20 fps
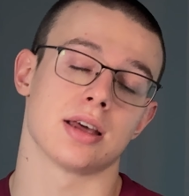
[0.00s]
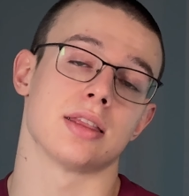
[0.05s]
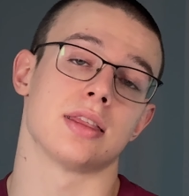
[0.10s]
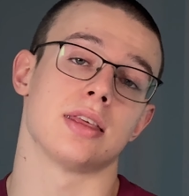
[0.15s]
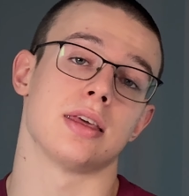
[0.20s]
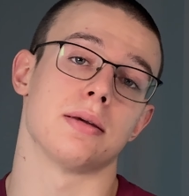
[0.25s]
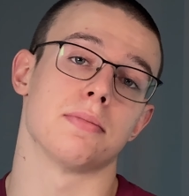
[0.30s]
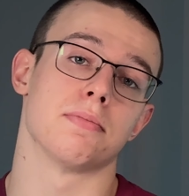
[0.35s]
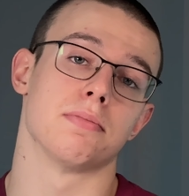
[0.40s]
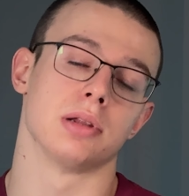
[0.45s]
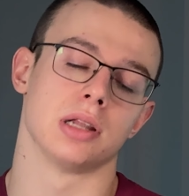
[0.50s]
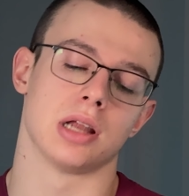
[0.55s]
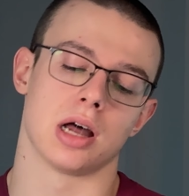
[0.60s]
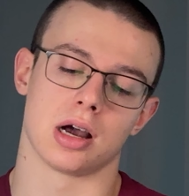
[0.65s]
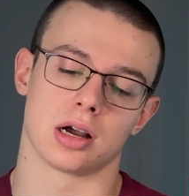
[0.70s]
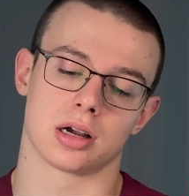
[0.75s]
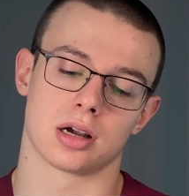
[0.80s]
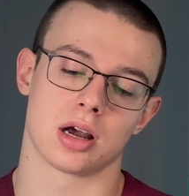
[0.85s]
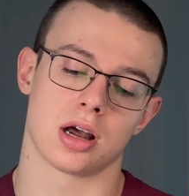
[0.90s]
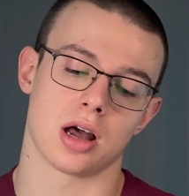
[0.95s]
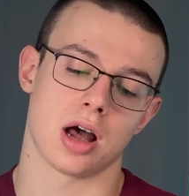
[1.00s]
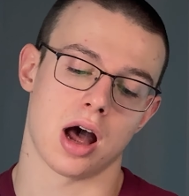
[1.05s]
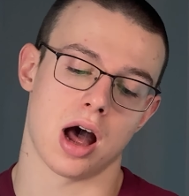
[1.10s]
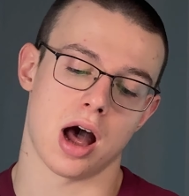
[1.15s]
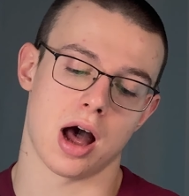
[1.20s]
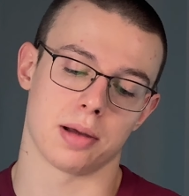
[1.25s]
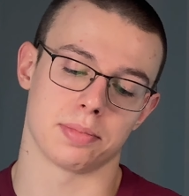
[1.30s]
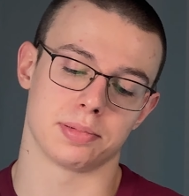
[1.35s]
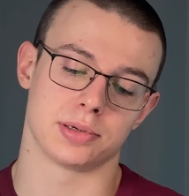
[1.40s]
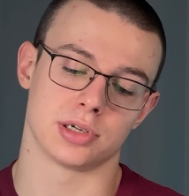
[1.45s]
the block
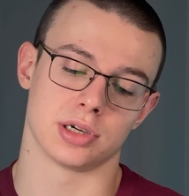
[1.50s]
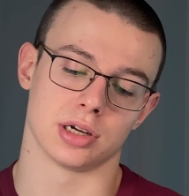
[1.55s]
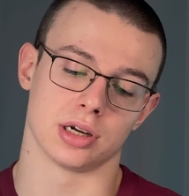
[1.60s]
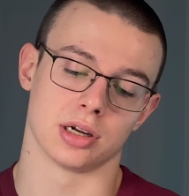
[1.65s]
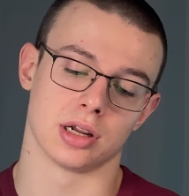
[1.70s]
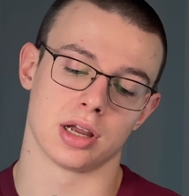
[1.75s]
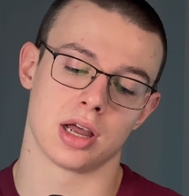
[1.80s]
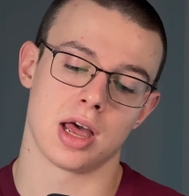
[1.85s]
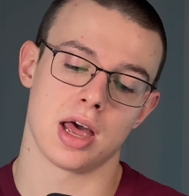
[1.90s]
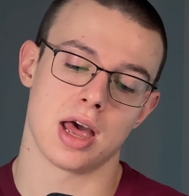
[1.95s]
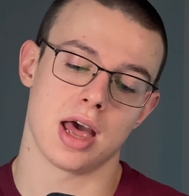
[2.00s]
option.